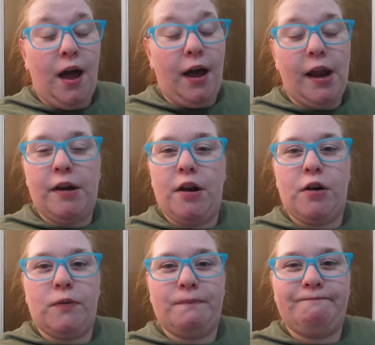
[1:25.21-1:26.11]
I don't
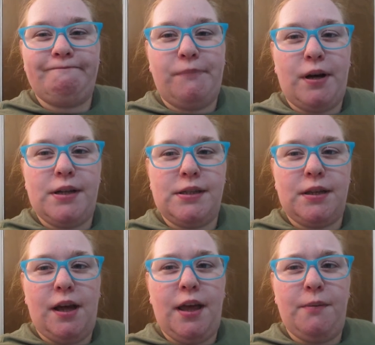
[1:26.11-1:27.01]
know, but
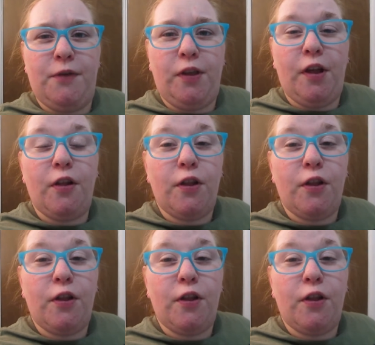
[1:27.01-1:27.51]
I am feeling a